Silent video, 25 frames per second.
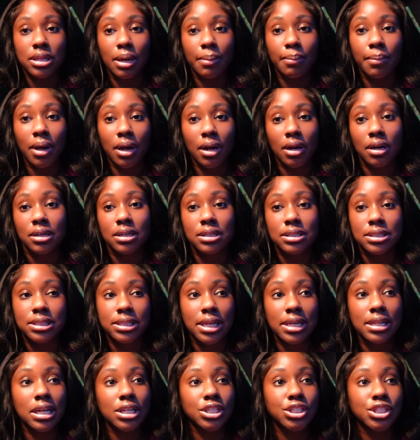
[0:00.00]
I'm not gonna
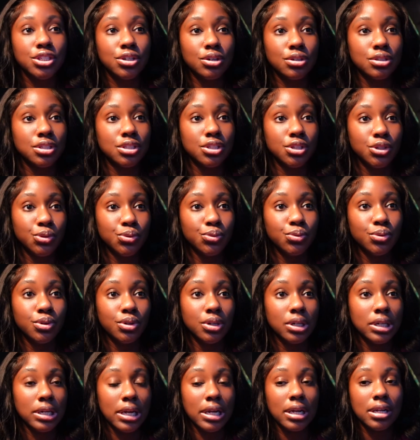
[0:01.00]
say that she doesn't do
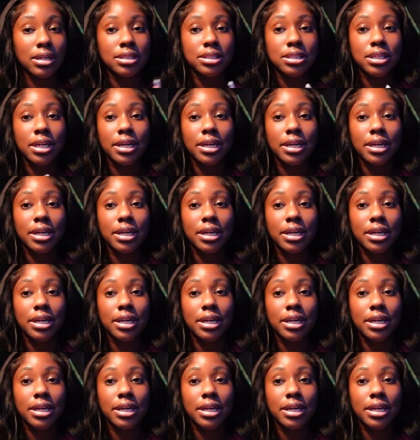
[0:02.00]
good nails.